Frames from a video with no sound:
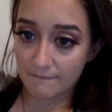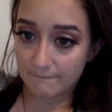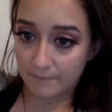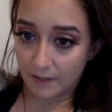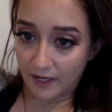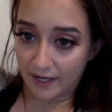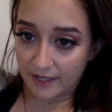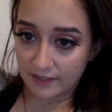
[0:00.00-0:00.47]

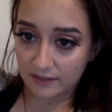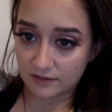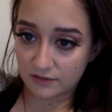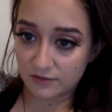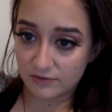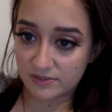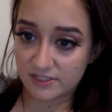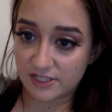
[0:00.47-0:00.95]
But
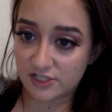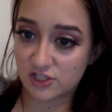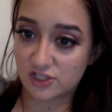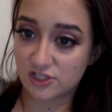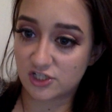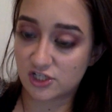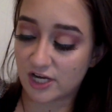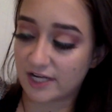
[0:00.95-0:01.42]
you said
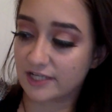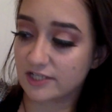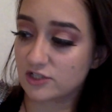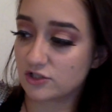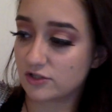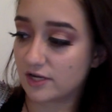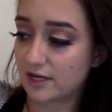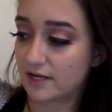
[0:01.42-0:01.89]
she
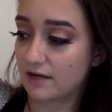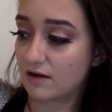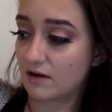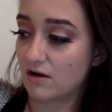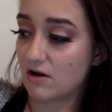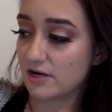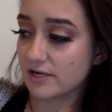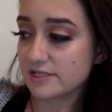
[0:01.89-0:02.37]
changed, and
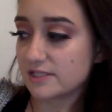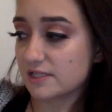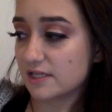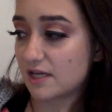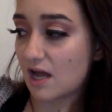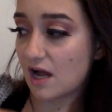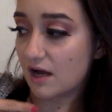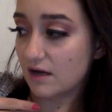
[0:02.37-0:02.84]

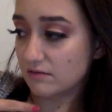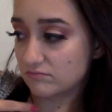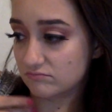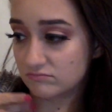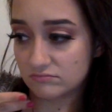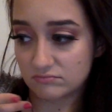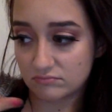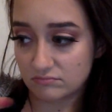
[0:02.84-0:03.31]
honestly,
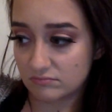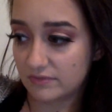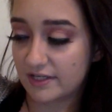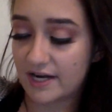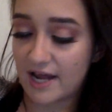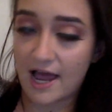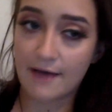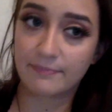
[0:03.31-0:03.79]

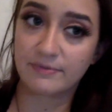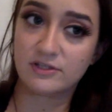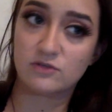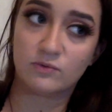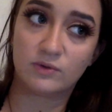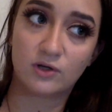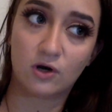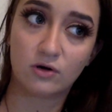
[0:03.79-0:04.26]
it
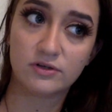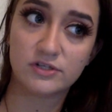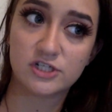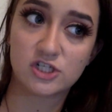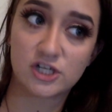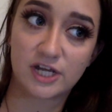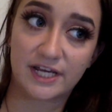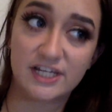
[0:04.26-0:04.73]
happens. When
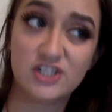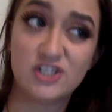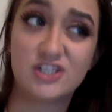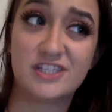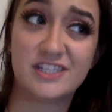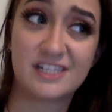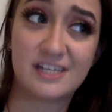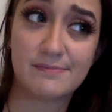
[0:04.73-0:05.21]
girls change,
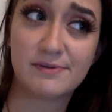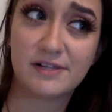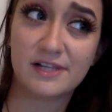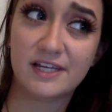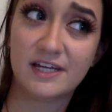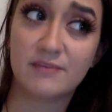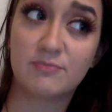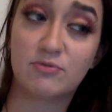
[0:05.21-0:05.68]
it's
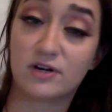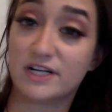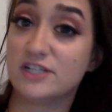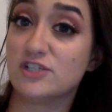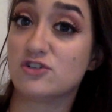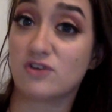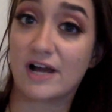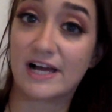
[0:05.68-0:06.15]
typically a
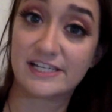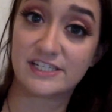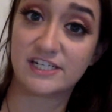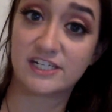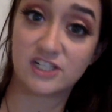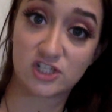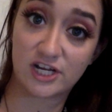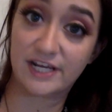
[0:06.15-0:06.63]
pretty
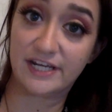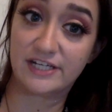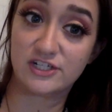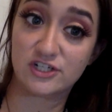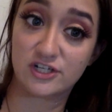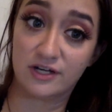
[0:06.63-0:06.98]
drastic change.